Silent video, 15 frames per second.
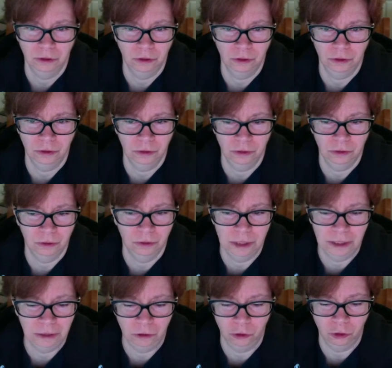This is
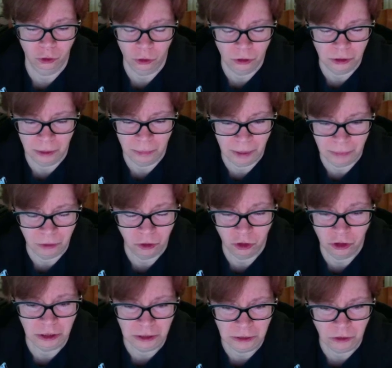not installed on my
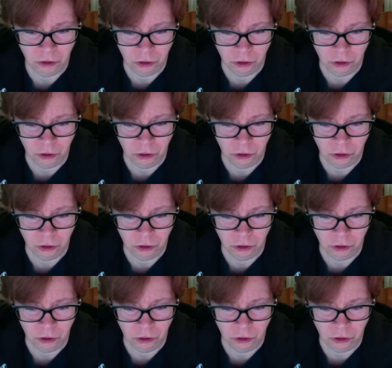machine.